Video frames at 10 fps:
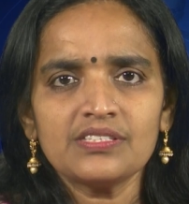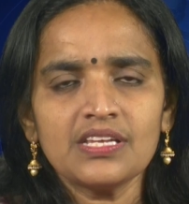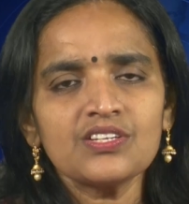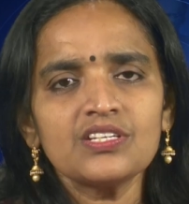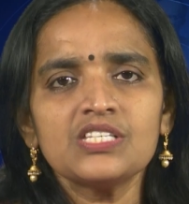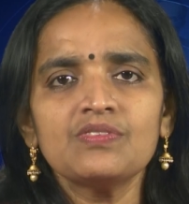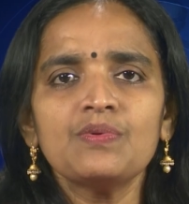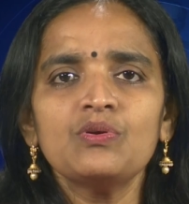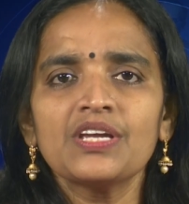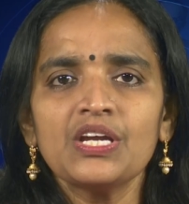sections, we
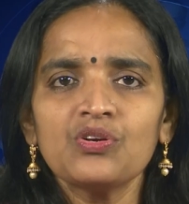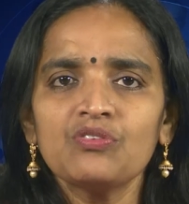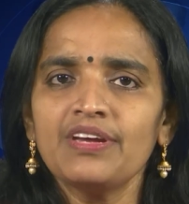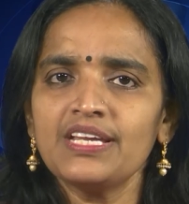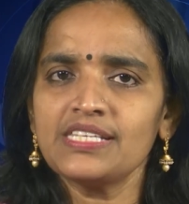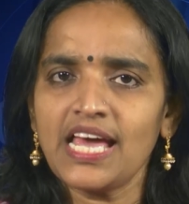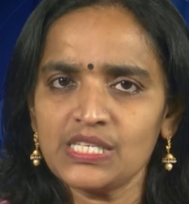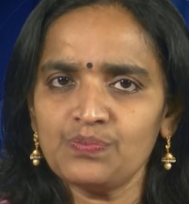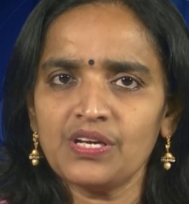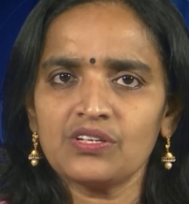will be looking into various
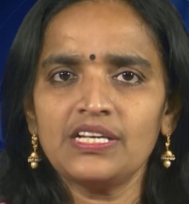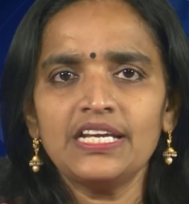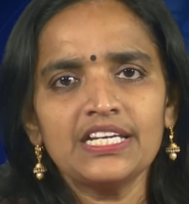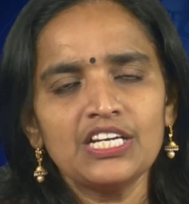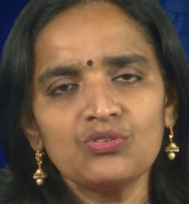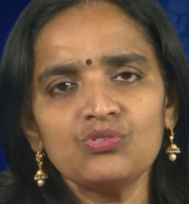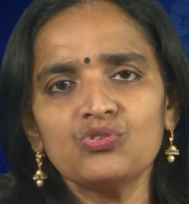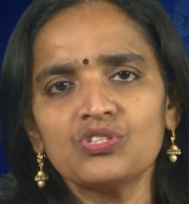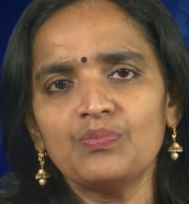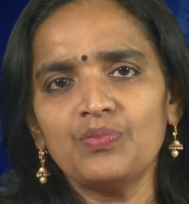aspects related to
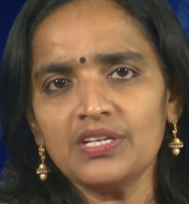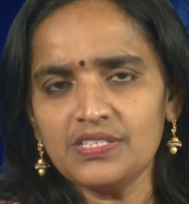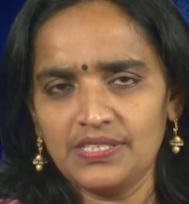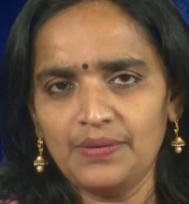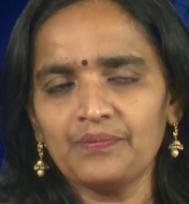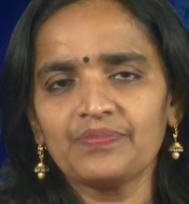social policy.